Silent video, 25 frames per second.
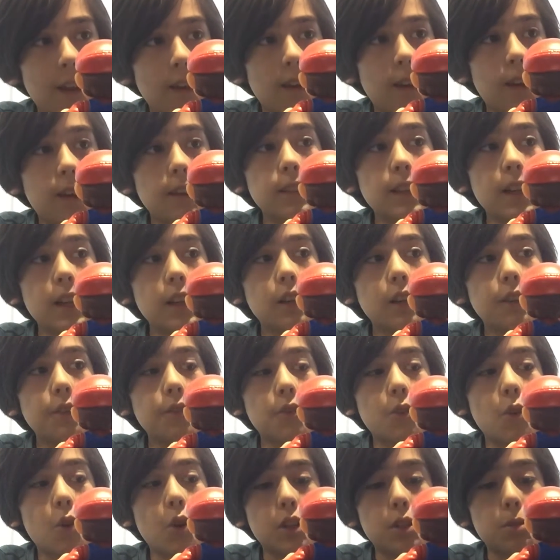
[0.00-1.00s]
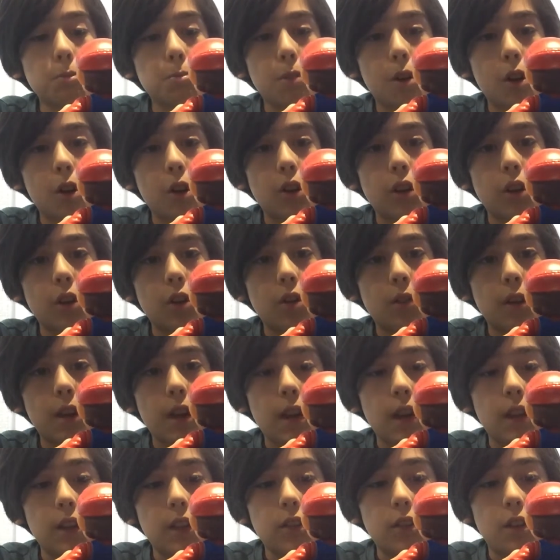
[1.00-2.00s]
And then, of course, Mario
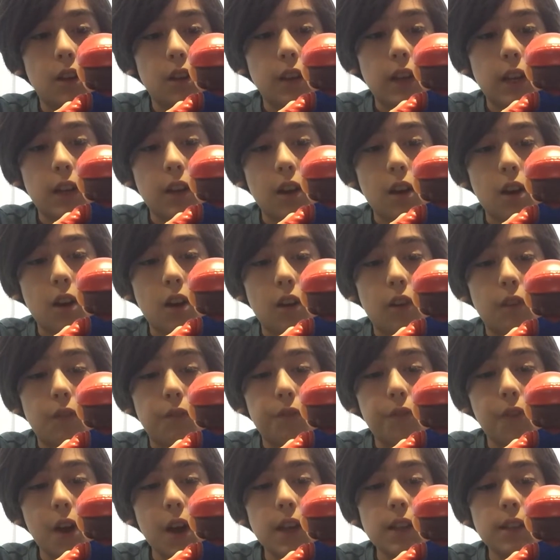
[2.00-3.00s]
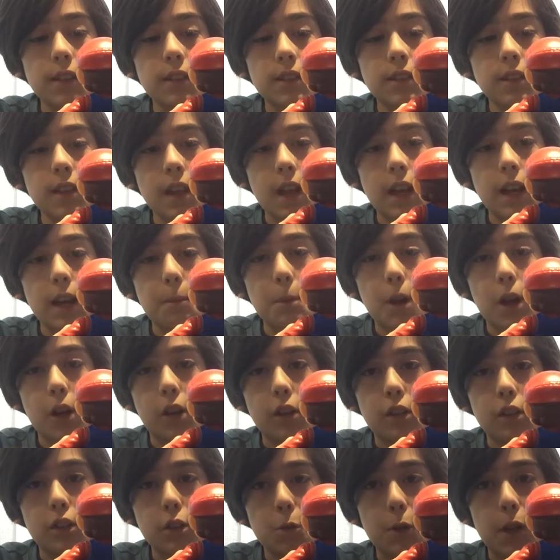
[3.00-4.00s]
and Donkey Kong fights, and I'm not
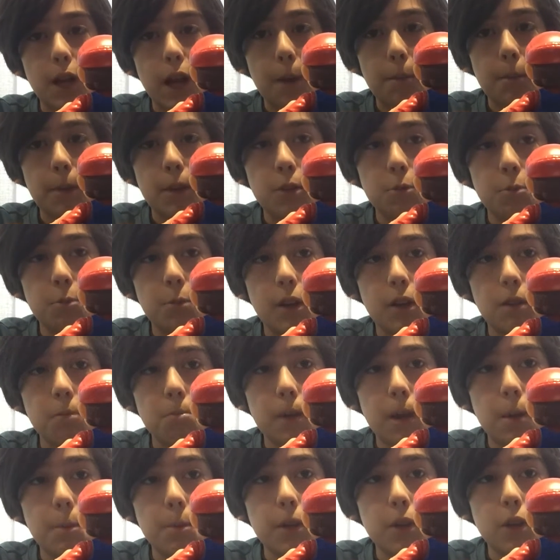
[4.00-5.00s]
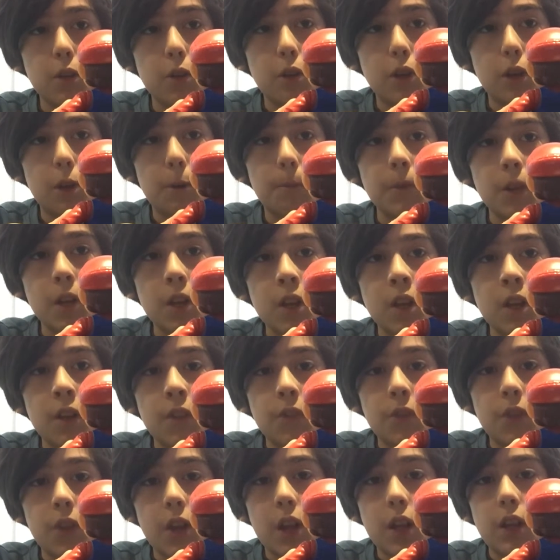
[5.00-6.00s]
going to say what happens, but maybe, you know.
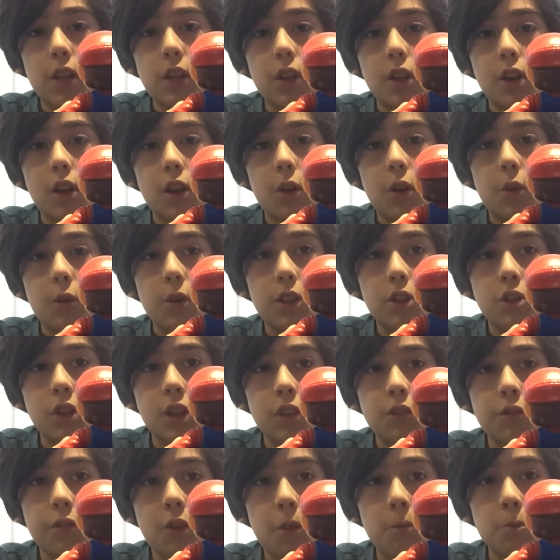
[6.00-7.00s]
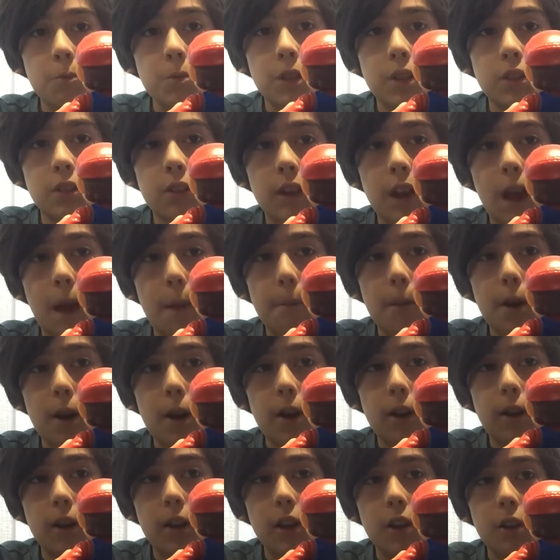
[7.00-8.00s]
Then, you know, he transforms into Cat
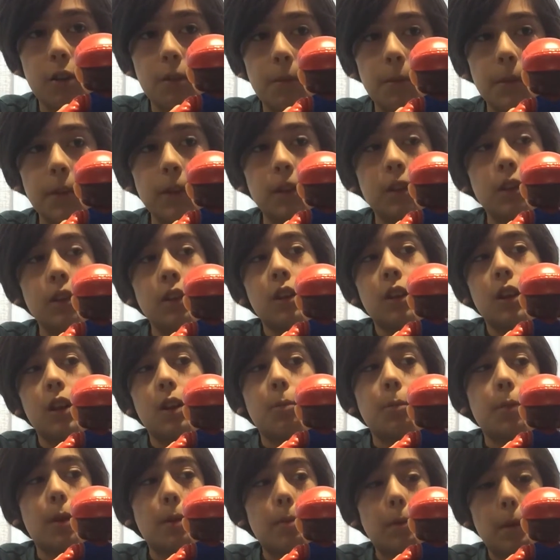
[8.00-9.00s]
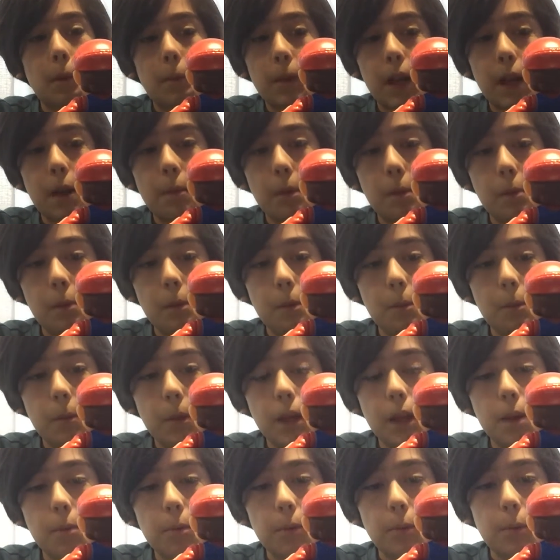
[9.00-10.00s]
Mario, and blah, blah, blah, blah,
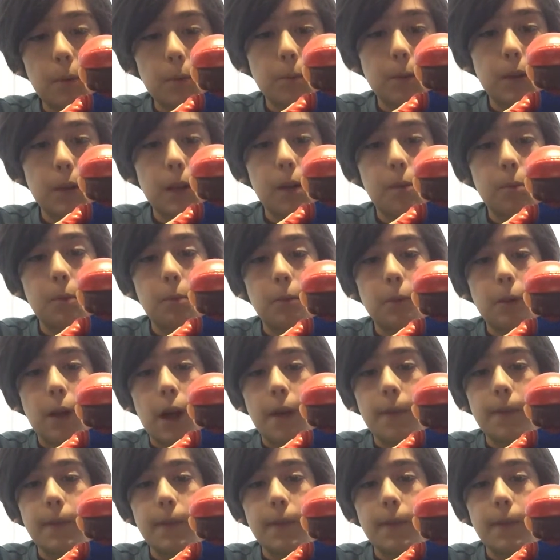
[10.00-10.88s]
blah, blah, blah, blah, blah, blah.